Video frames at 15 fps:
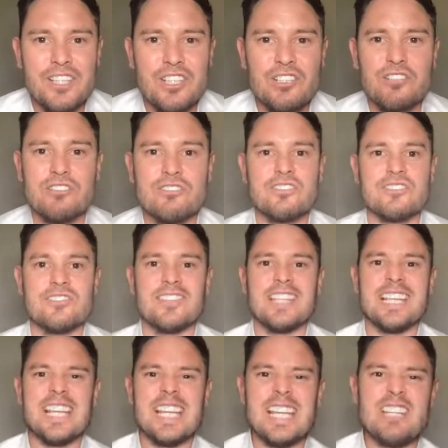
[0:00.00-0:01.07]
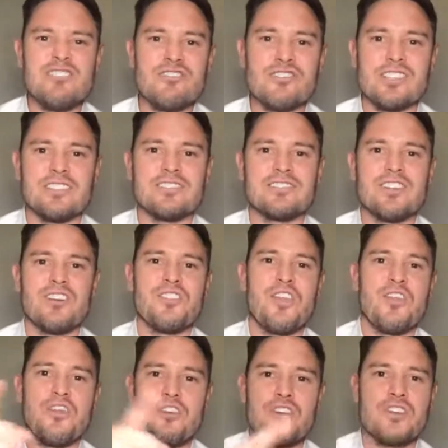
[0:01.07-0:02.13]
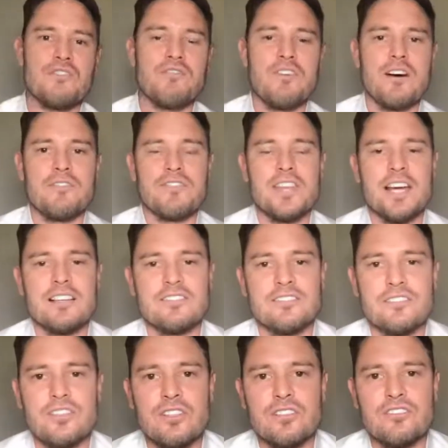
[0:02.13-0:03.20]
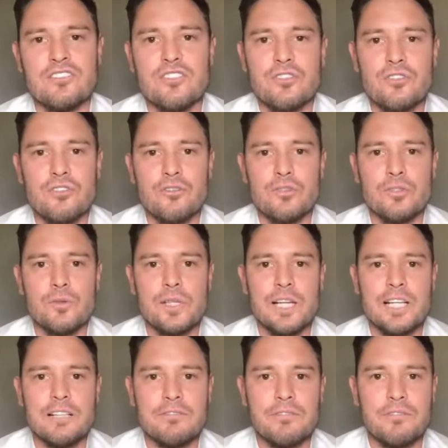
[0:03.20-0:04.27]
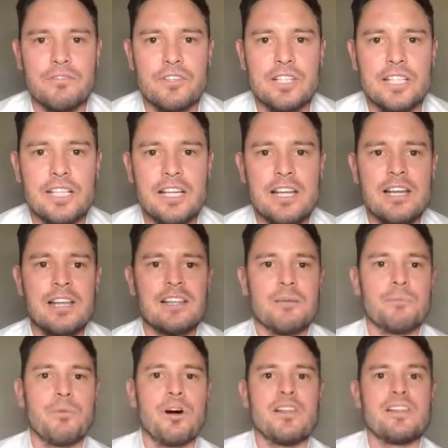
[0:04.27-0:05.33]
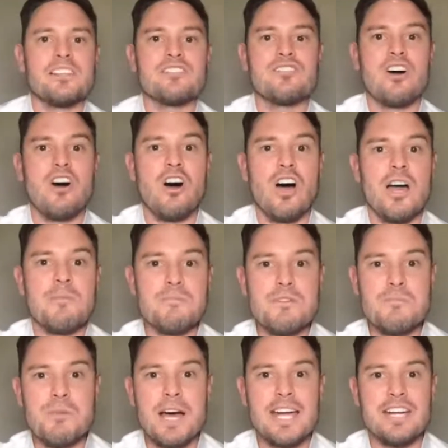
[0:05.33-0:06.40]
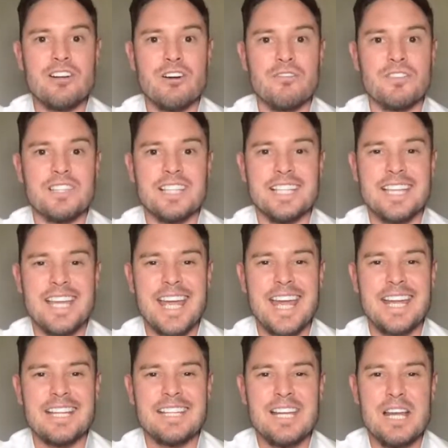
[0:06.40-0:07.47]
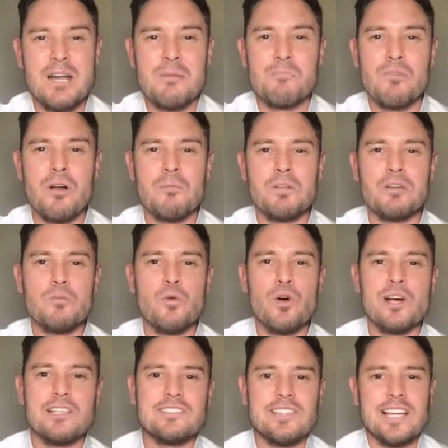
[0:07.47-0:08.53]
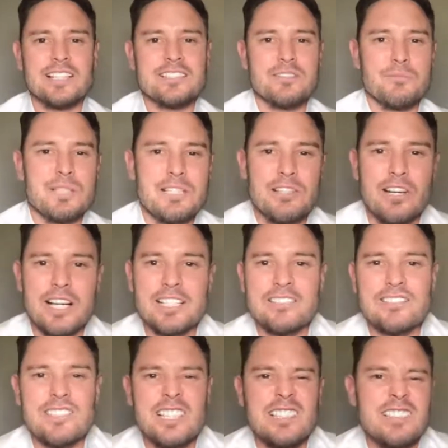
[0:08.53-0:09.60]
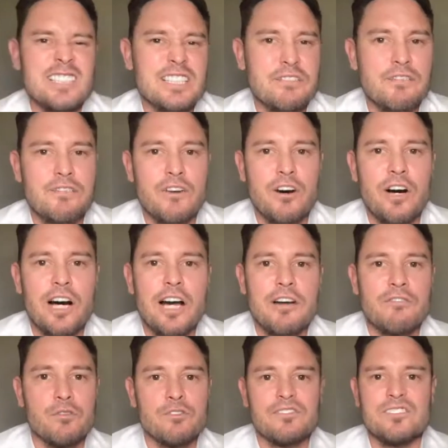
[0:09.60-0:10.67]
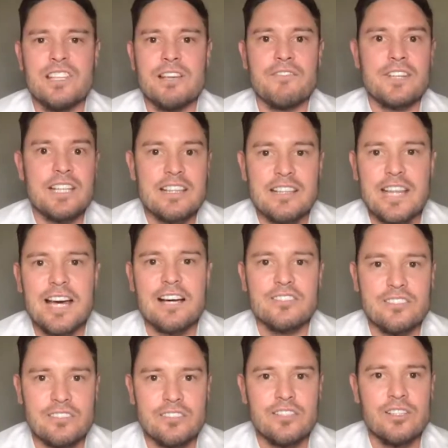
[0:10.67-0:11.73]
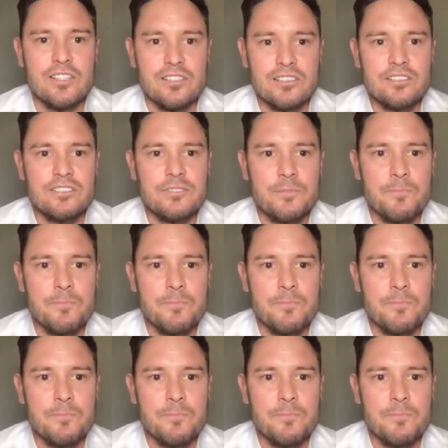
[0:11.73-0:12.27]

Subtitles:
because it's the interest on the $35,000 that you thought you were getting for free, that by the time you pay it off at the end, probably works out to be like $65,000 or $70,000.